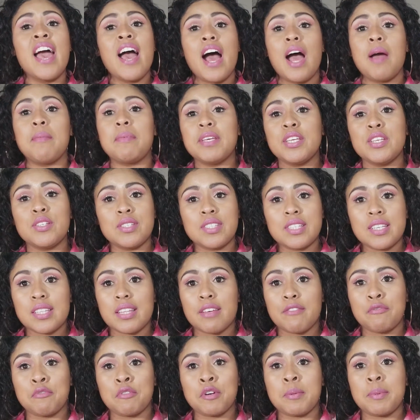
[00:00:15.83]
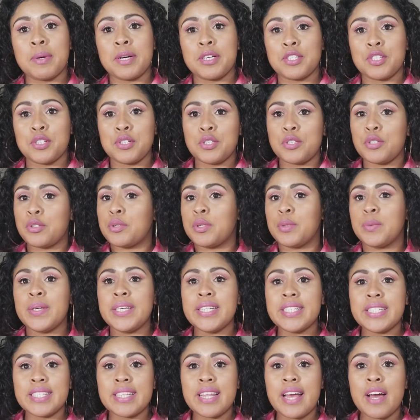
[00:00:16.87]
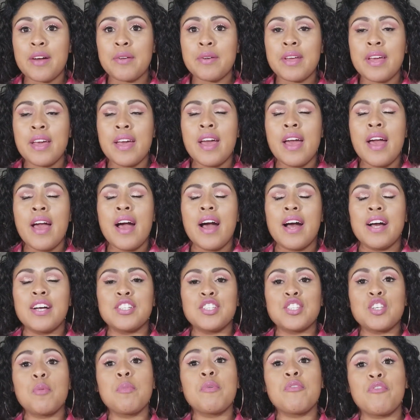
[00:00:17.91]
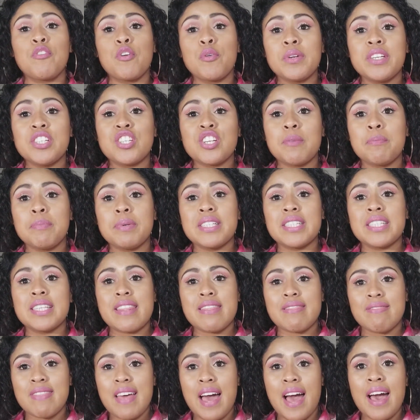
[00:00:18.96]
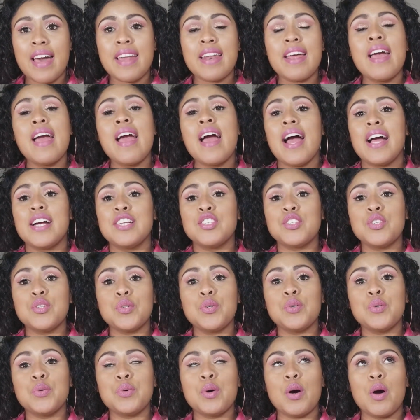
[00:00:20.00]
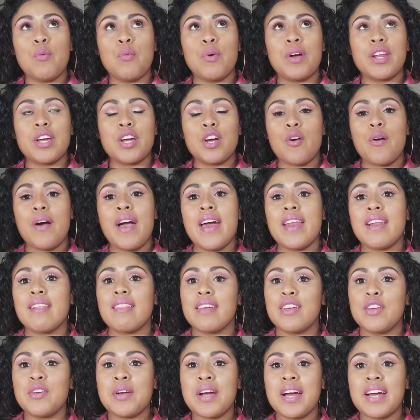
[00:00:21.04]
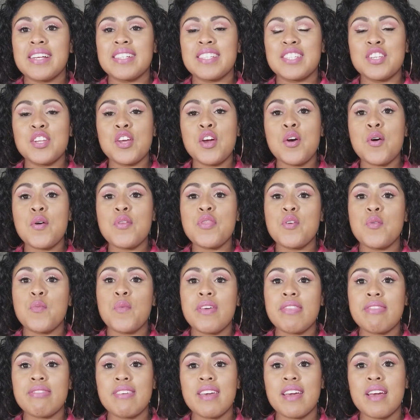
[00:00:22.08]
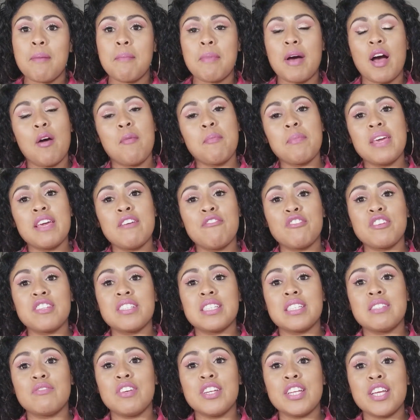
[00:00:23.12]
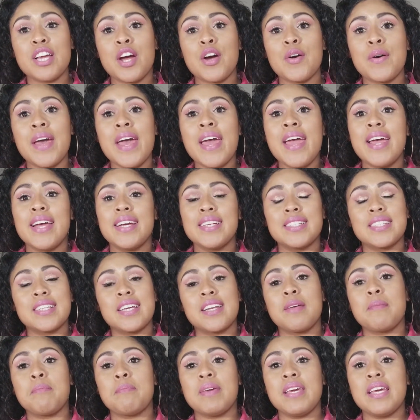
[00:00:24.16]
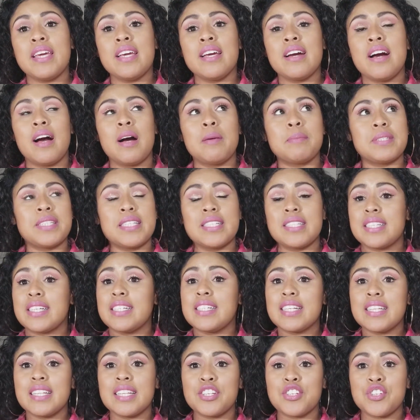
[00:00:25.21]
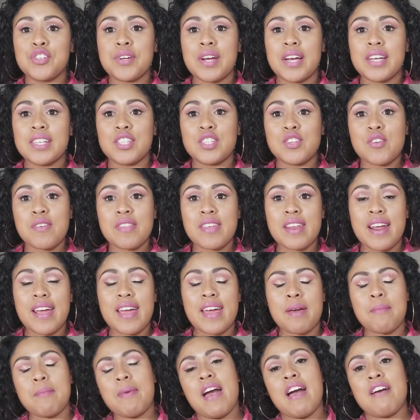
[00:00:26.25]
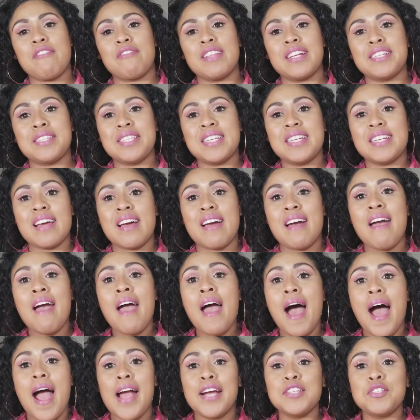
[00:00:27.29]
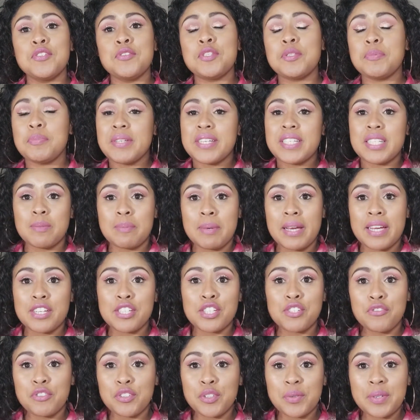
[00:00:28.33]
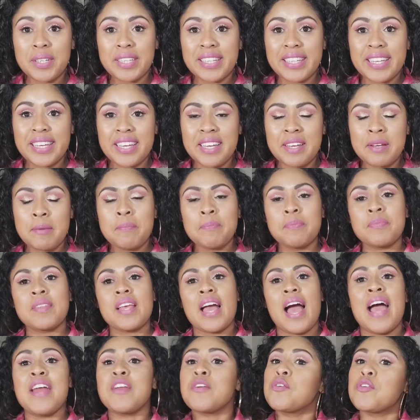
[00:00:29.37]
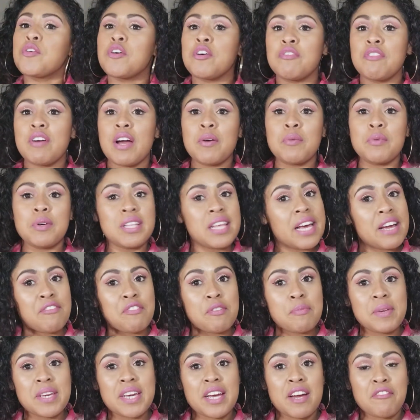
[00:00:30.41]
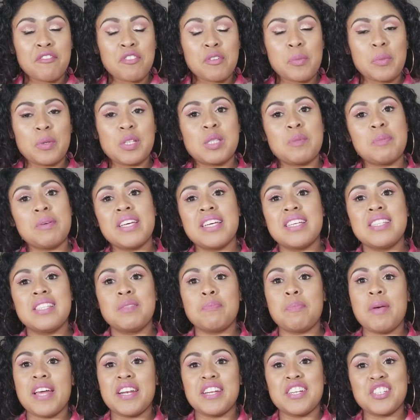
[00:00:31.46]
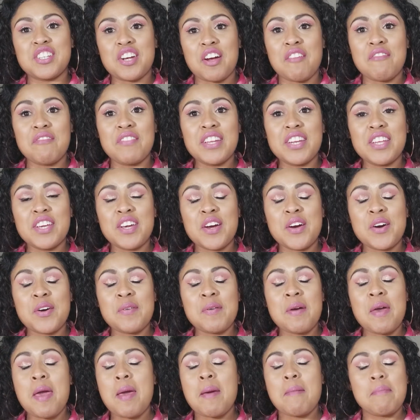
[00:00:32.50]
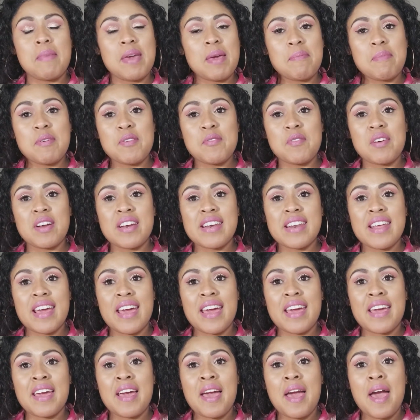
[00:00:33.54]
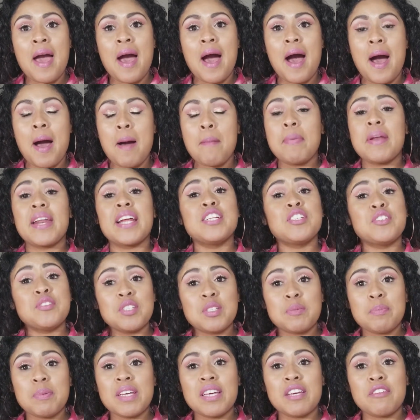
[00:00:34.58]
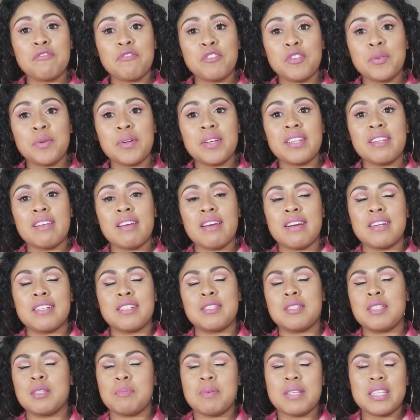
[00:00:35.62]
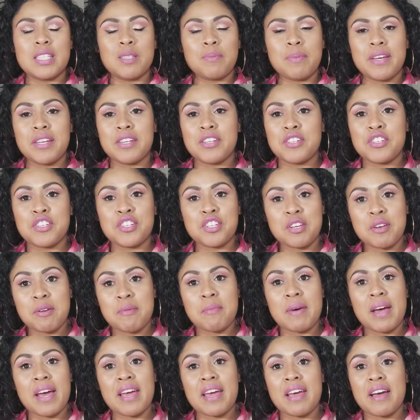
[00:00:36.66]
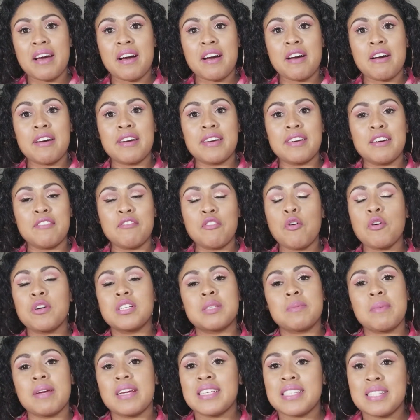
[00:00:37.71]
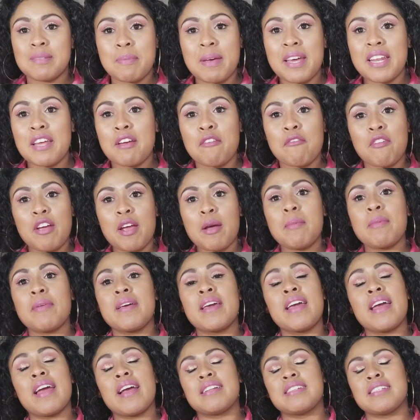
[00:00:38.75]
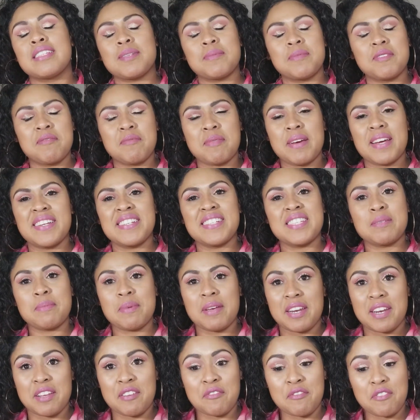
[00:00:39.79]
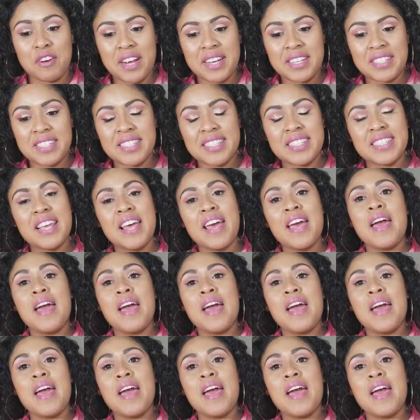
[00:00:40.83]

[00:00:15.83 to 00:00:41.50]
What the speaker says: I've been using them for about 2 to 3 weeks now. So before we jump into that, I do want to go ahead and let you guys know the one thing about me for this video is going to be, since I did let you guys know that I am half Latina, I do speak Spanish fluently. I don't know if I will ever be comfortable speaking Spanish on video, maybe one day, but I do speak it fluently. I speak Spanish to my, of course, my Hispanic family and some of my Hispanic friends.